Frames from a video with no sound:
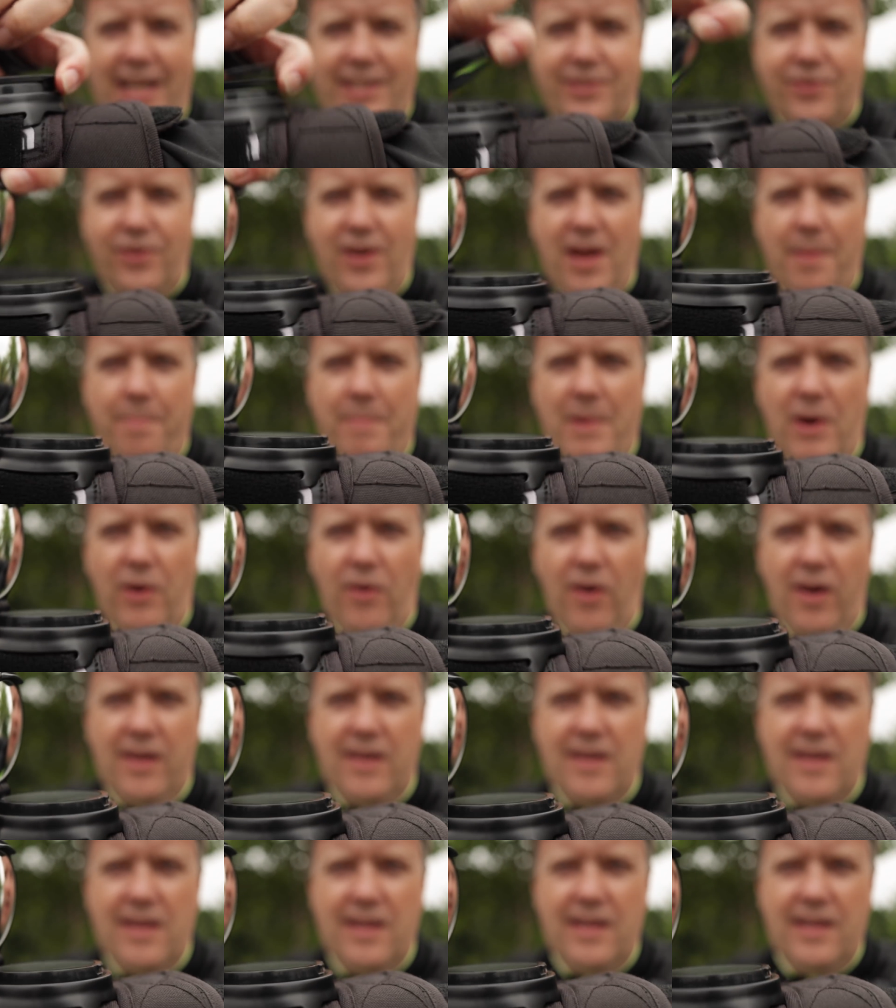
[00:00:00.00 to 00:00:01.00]
actually a mirror
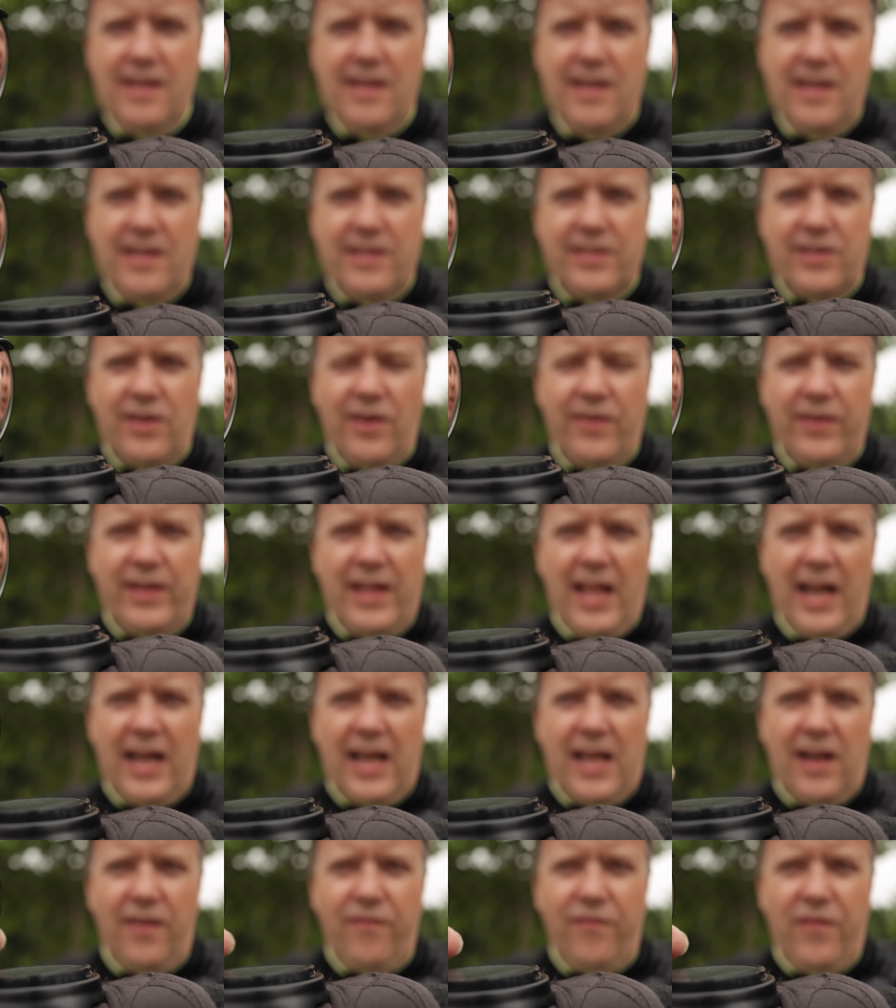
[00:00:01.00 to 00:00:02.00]
so
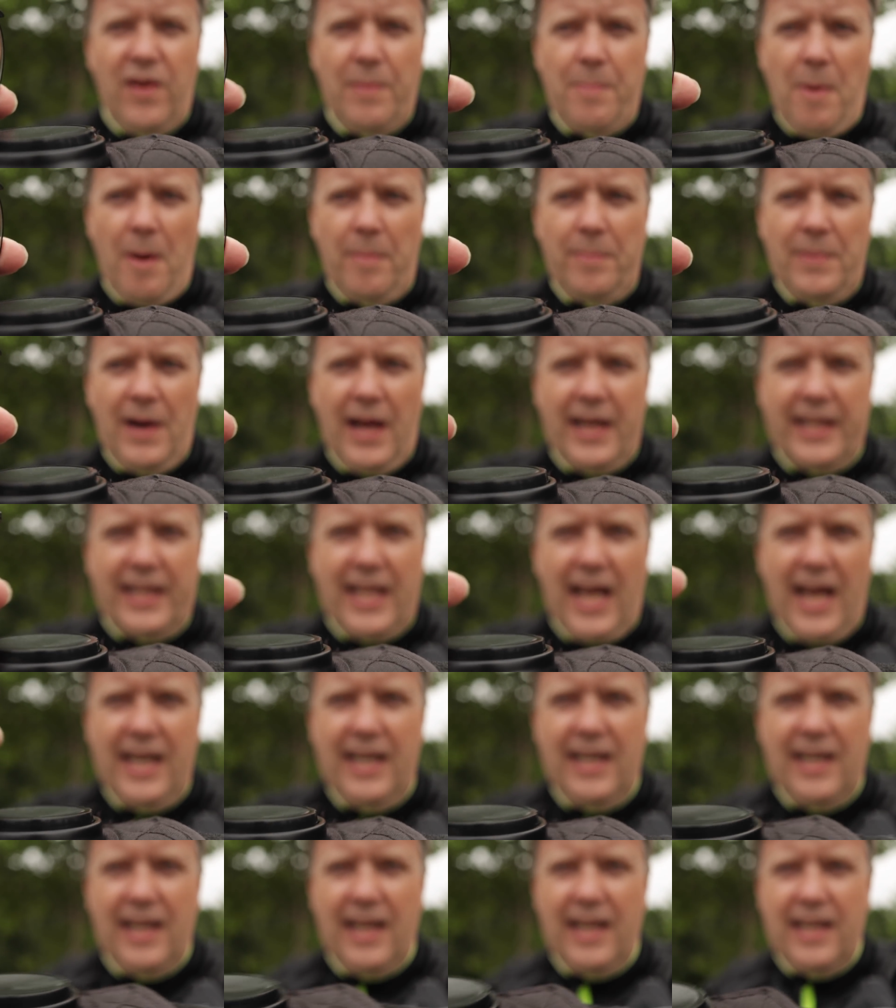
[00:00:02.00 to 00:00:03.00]
that I can flip up like
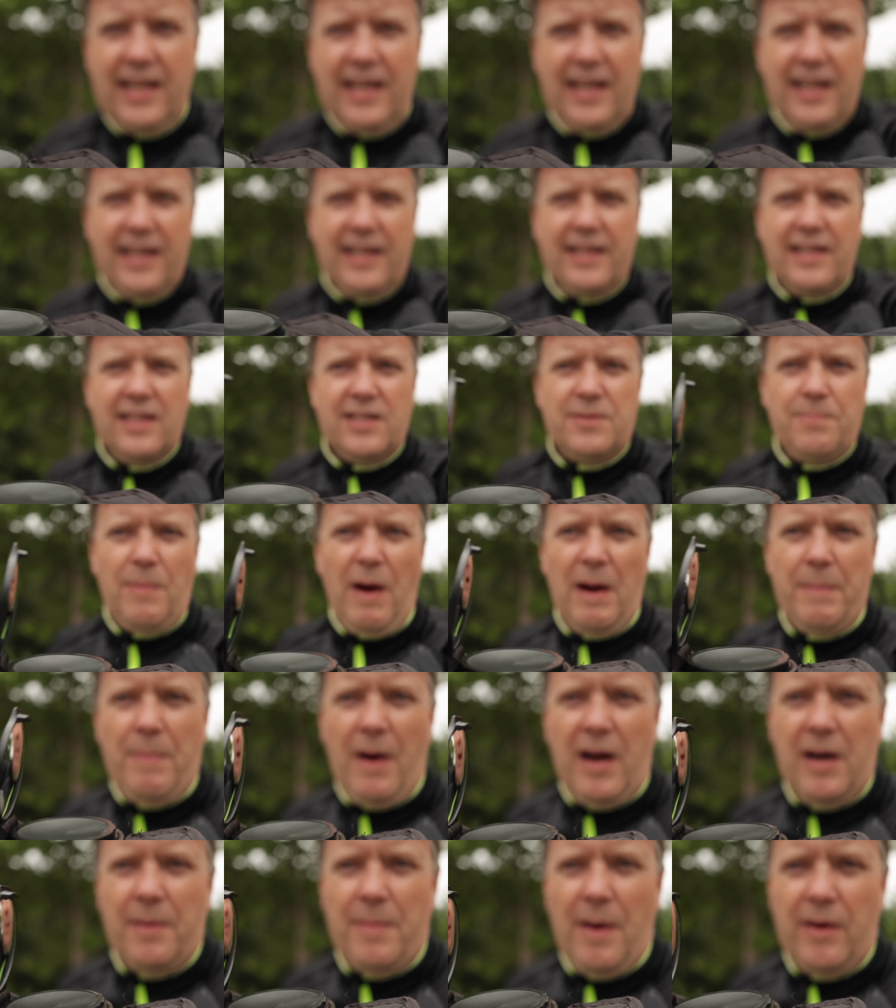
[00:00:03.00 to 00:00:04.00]
that. And uh, the
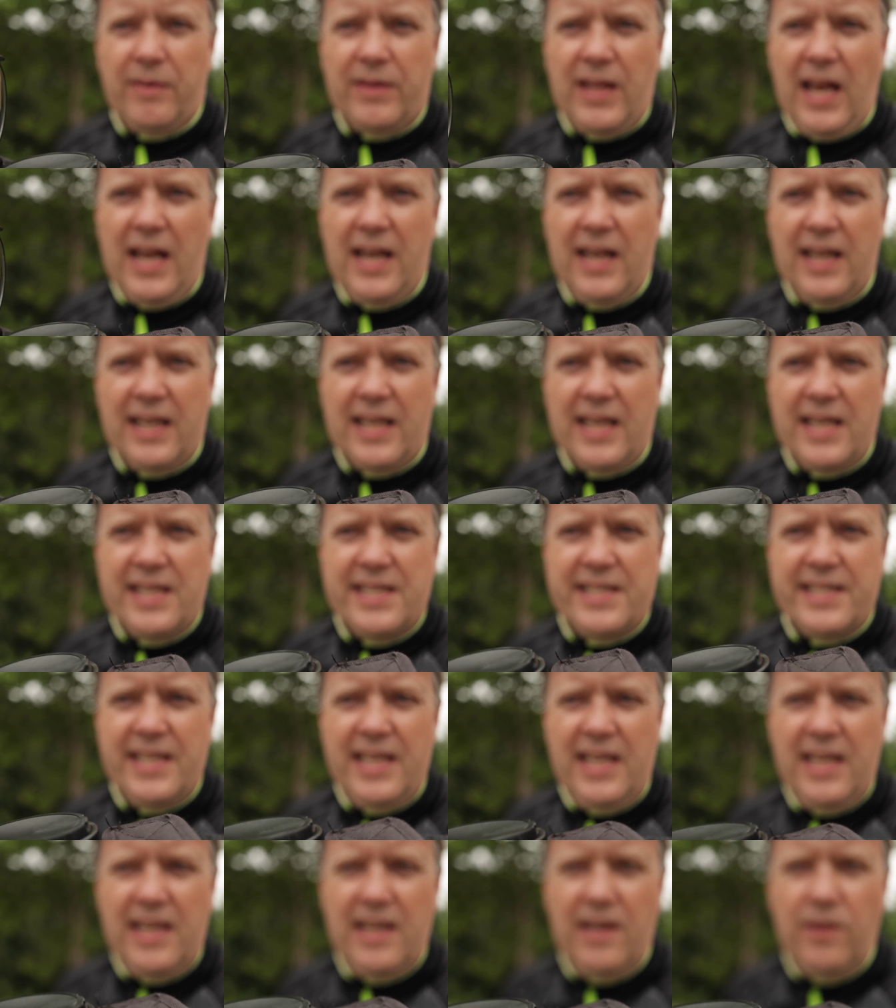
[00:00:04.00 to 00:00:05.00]
smart part about that, I can
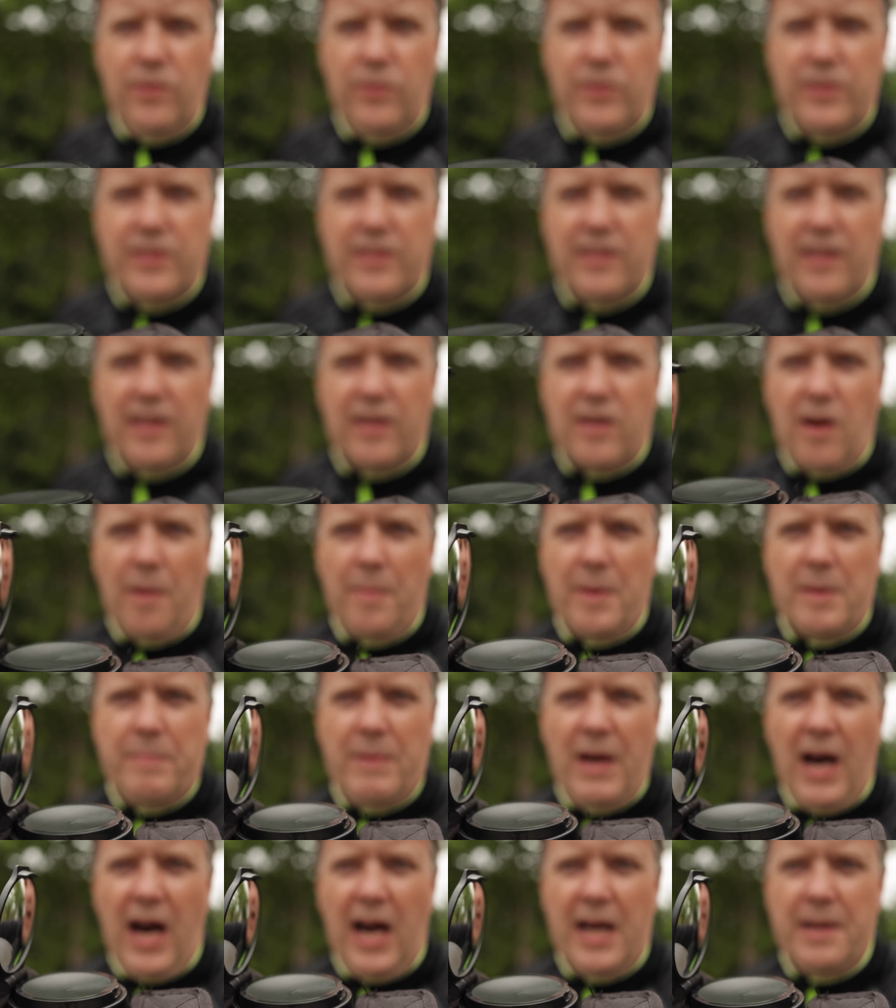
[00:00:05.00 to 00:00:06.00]
see who's uh, coming
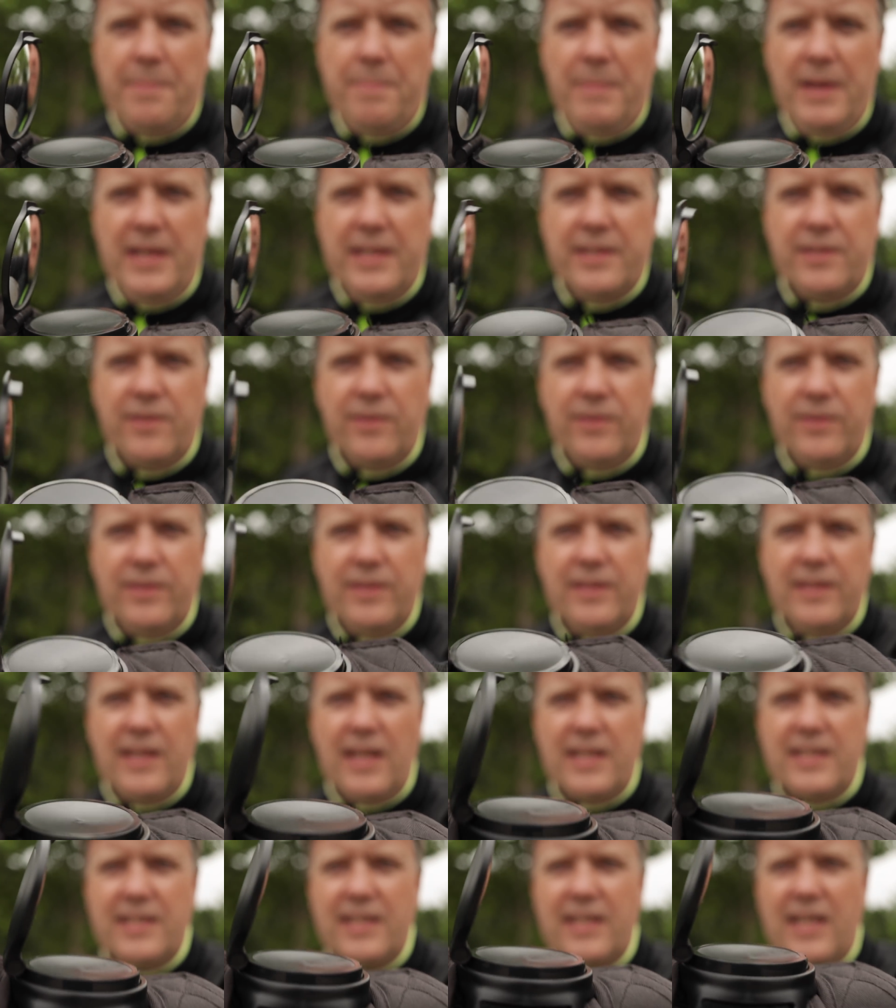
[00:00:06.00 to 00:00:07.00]
behind me. So
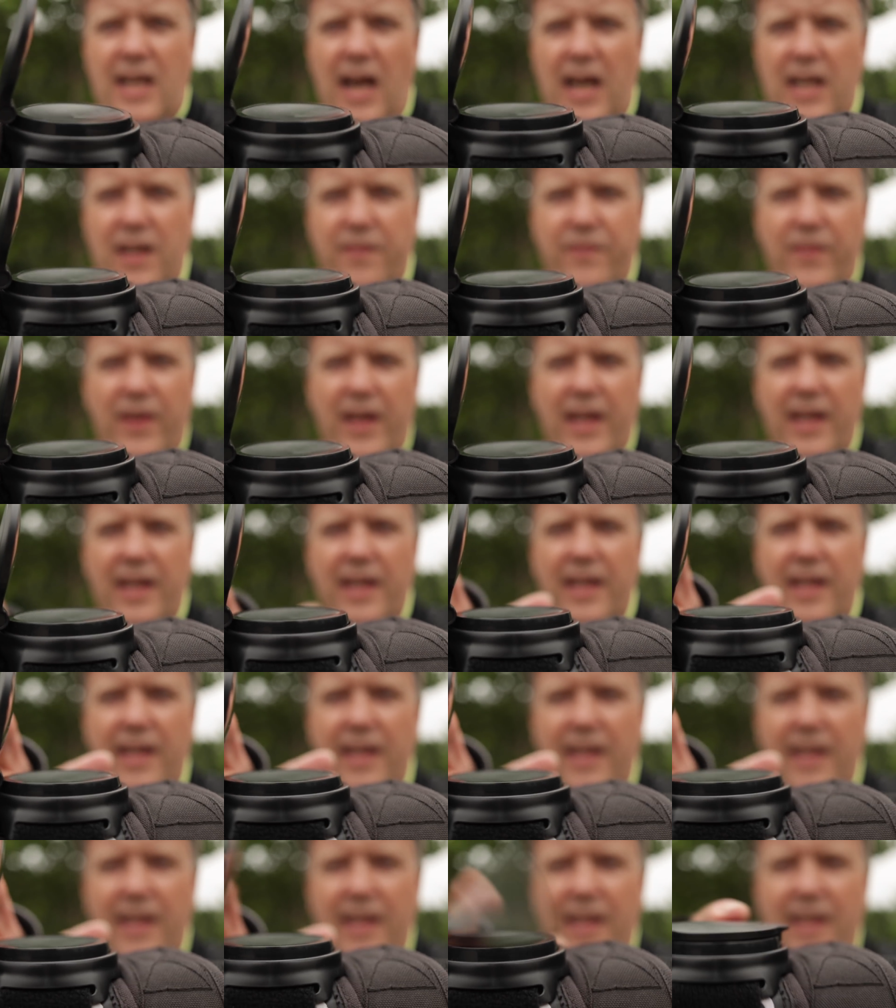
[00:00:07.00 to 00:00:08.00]
that's kind of a
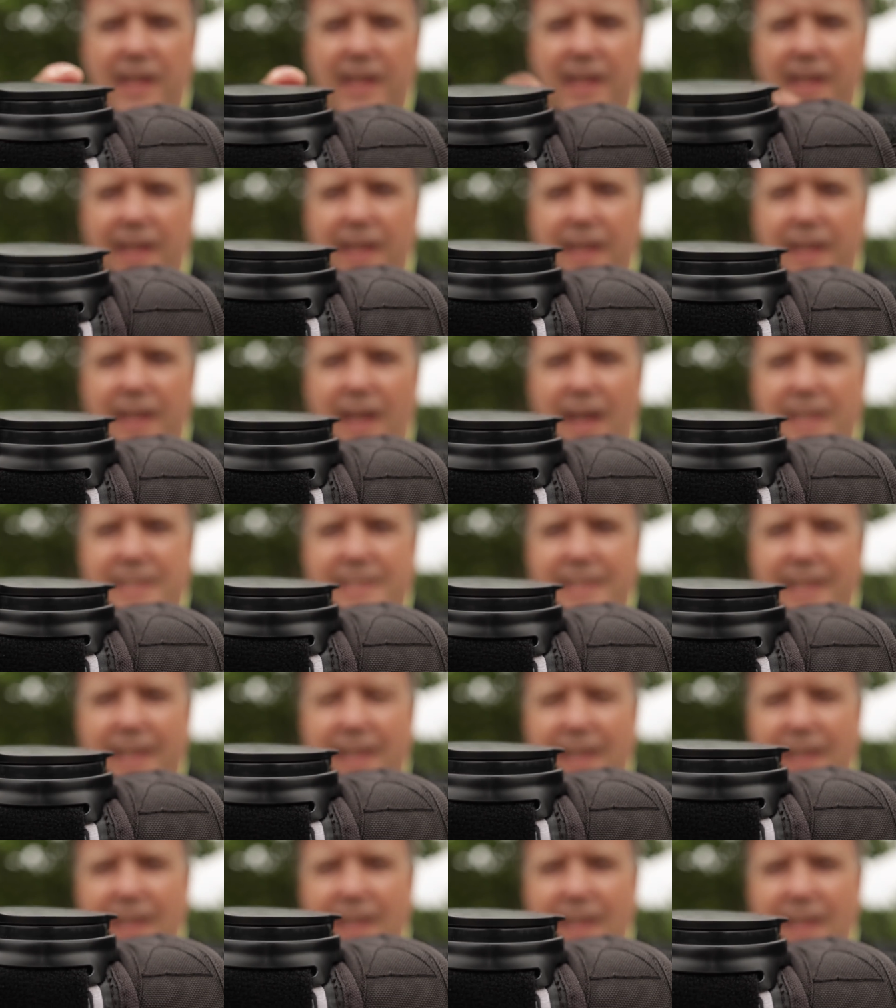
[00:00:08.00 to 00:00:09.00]
Nice
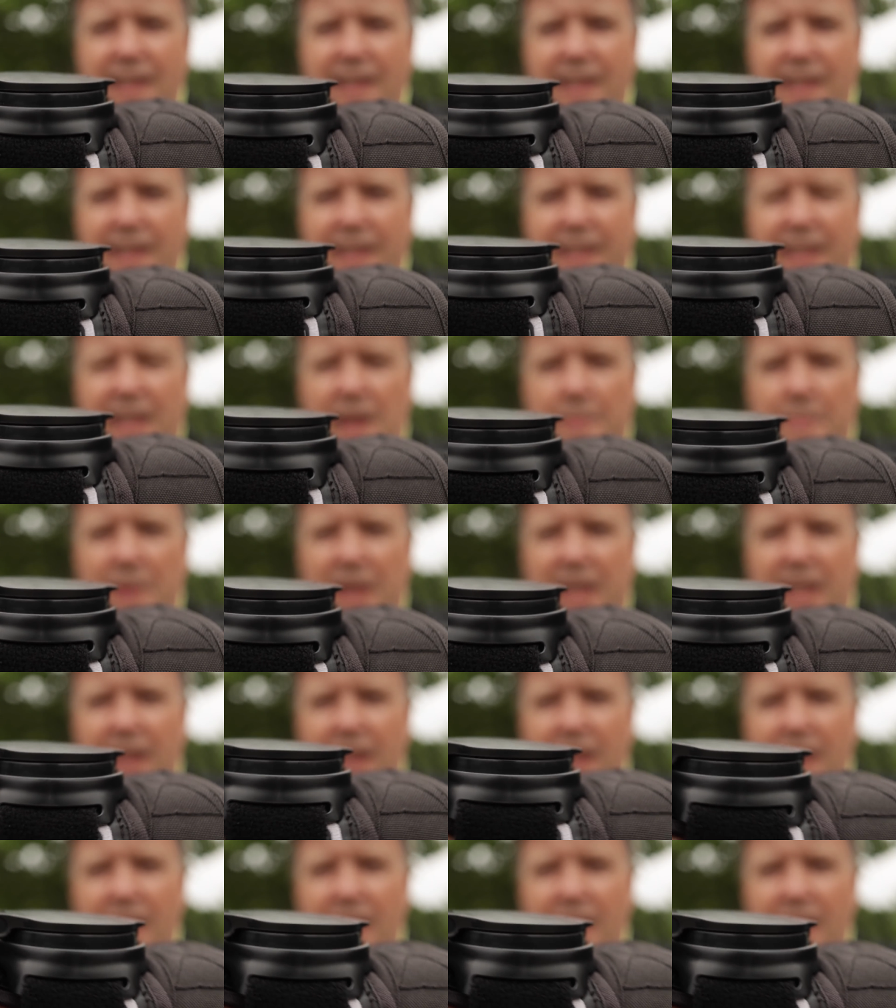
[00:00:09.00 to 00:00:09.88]
little gimmick.